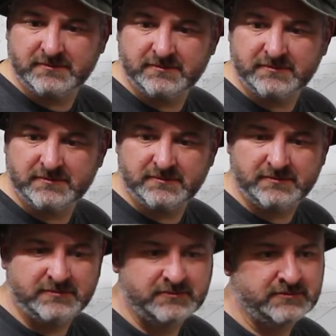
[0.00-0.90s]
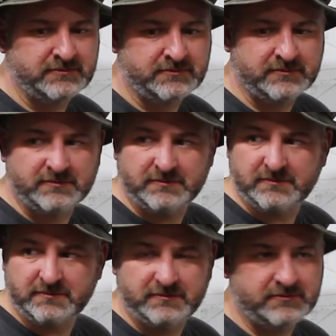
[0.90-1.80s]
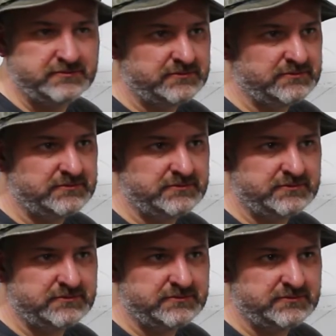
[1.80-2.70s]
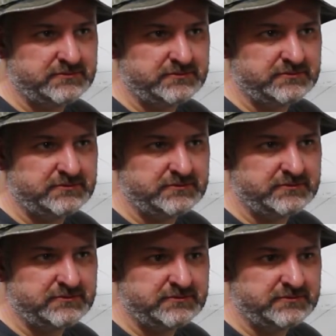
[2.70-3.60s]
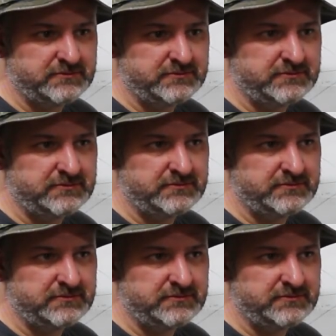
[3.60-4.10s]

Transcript: [no speech]